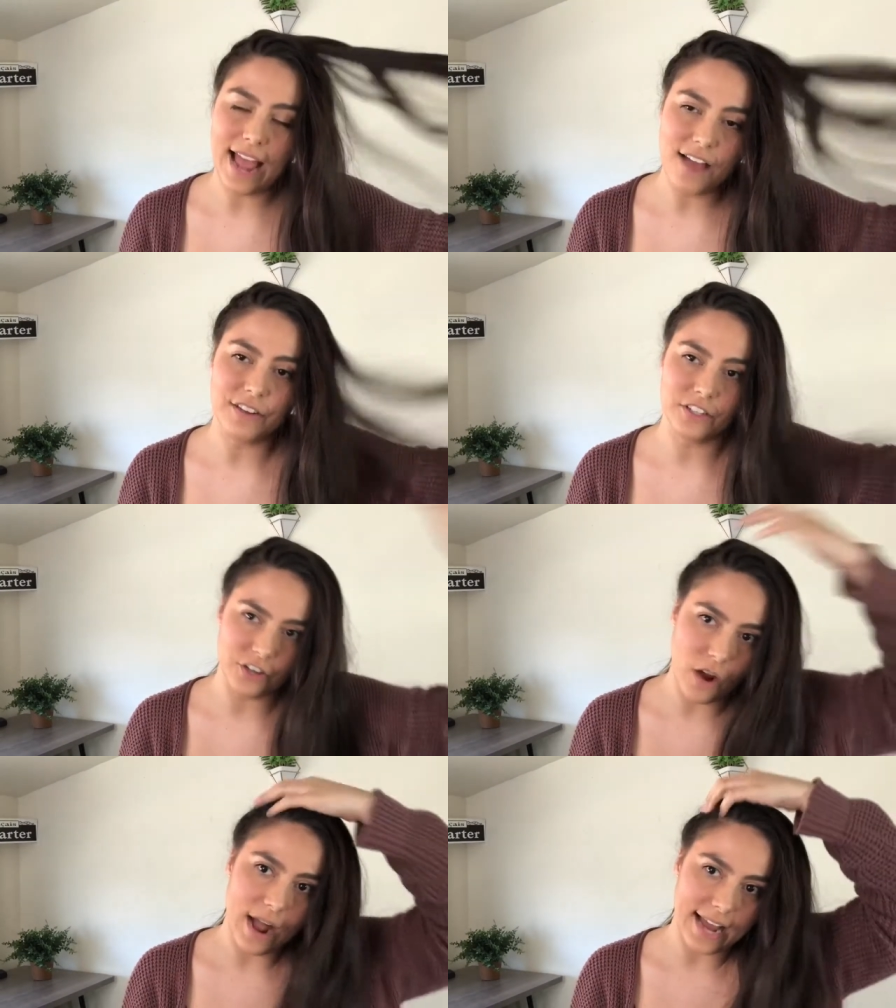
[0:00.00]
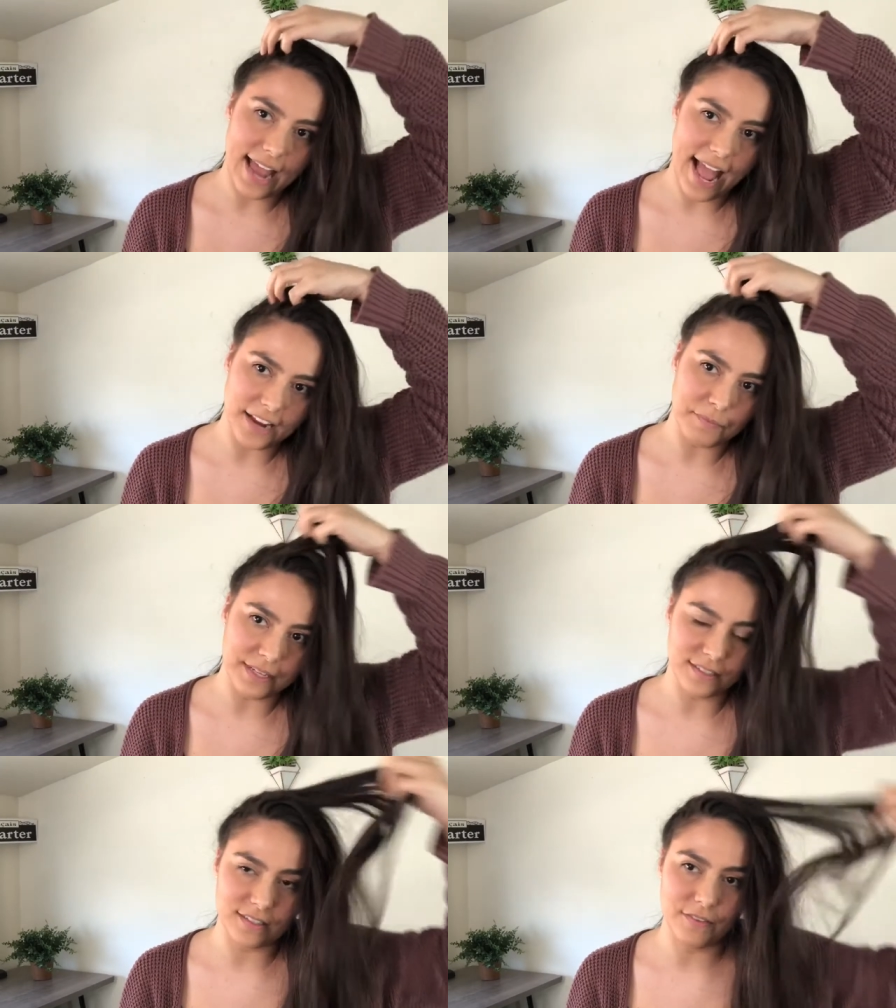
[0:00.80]
having to know how to add
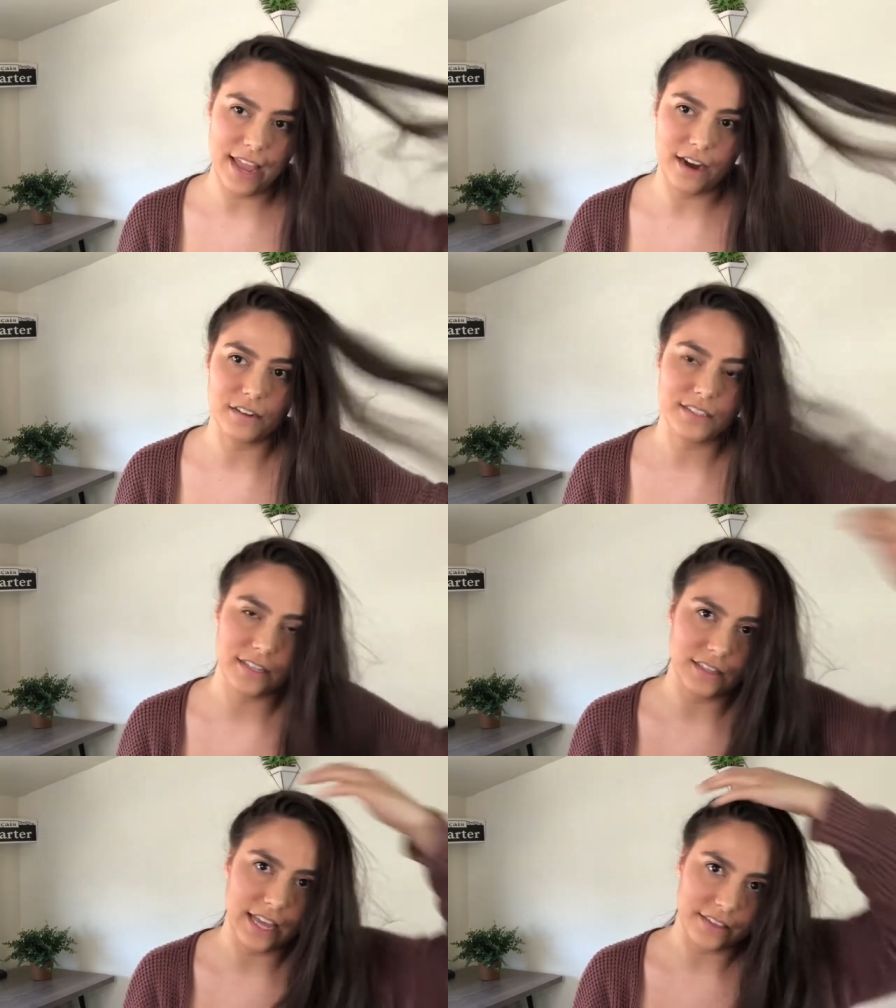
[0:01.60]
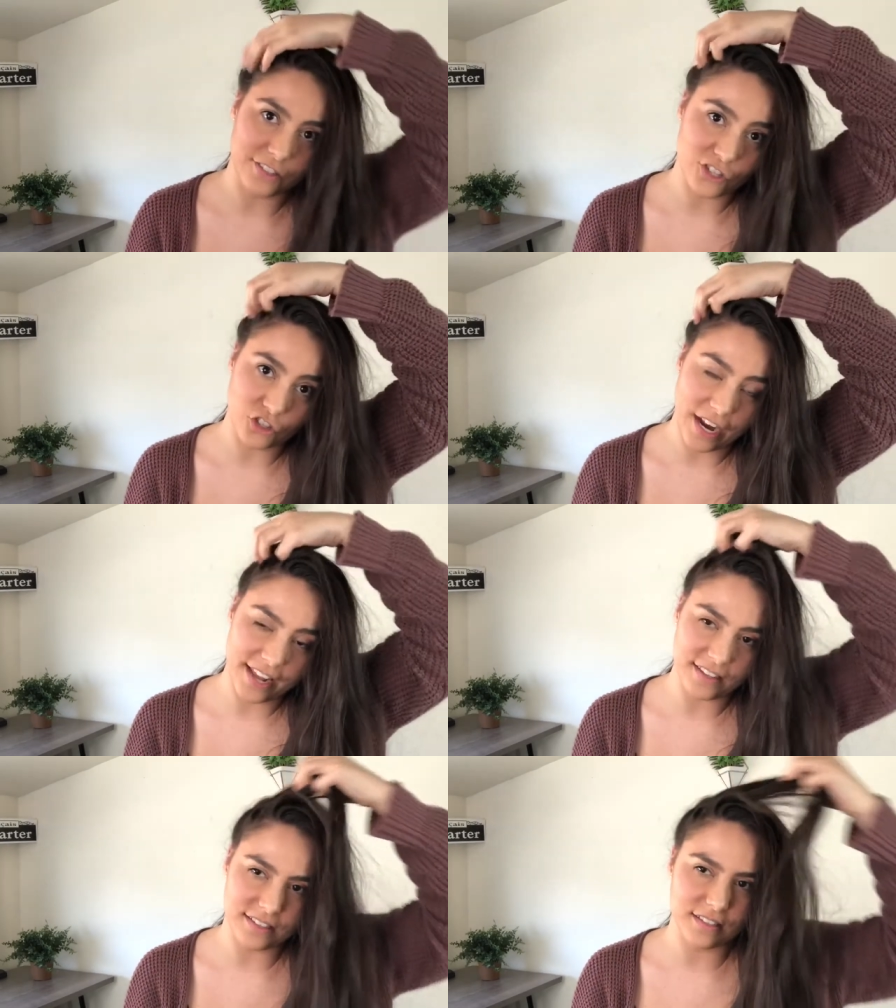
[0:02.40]
pieces of hair to like the
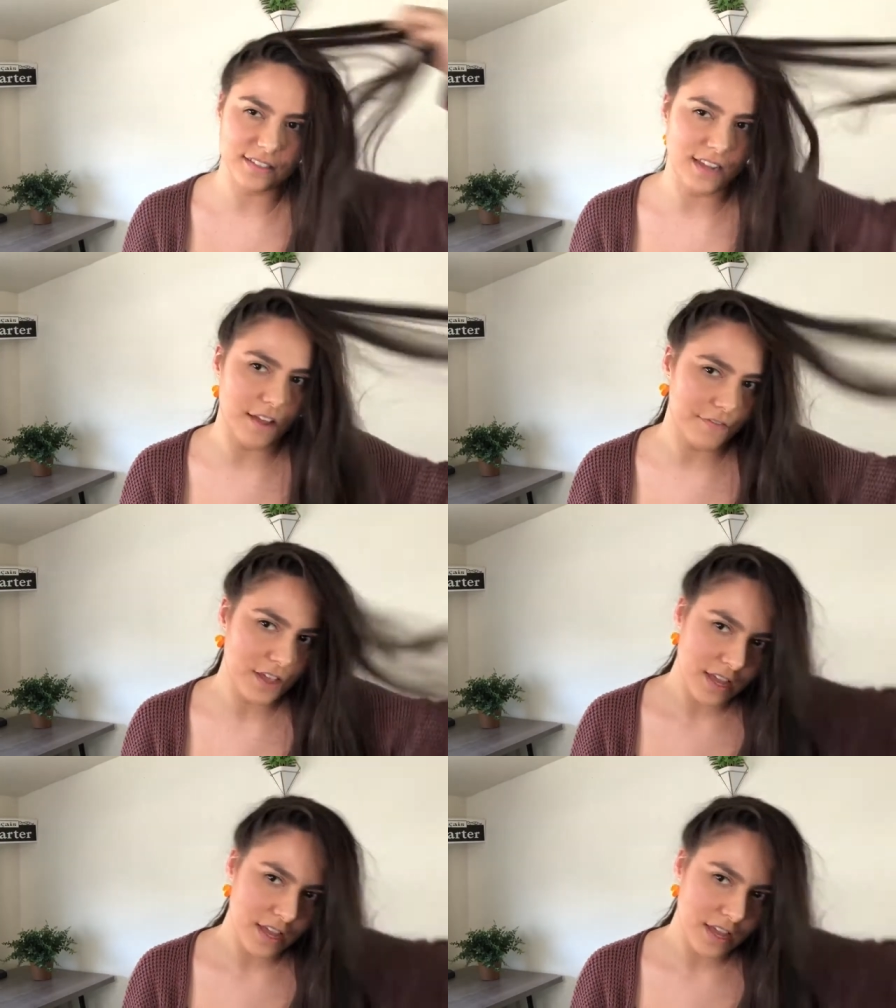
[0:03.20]
strands and stuff,